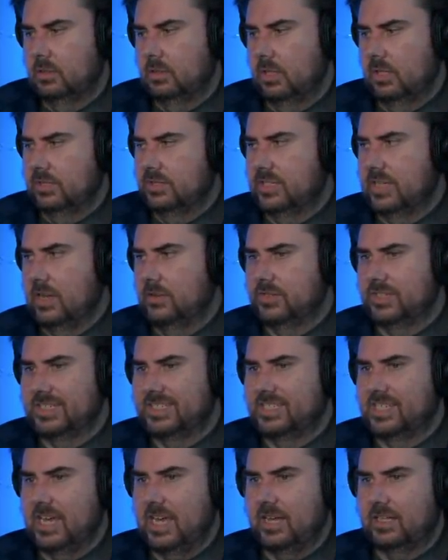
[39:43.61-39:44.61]
It sounds
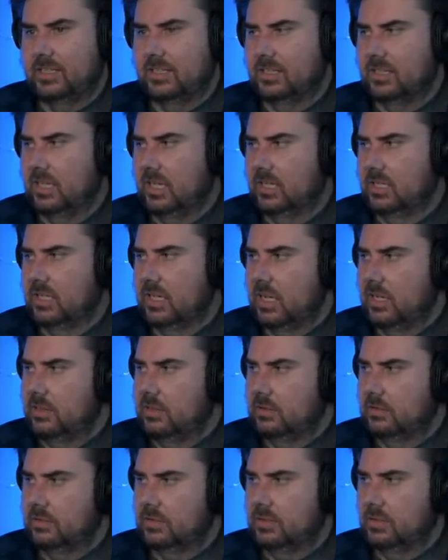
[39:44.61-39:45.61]
exactly like that.
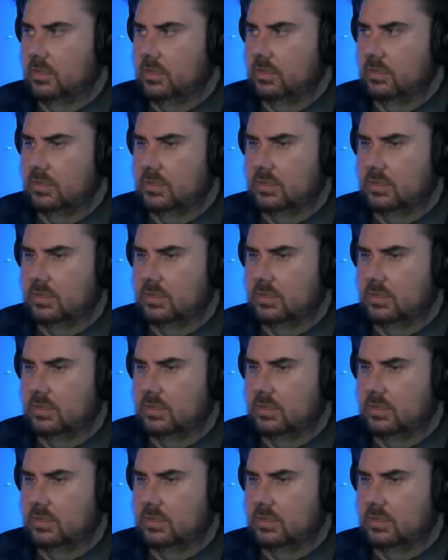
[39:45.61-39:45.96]
The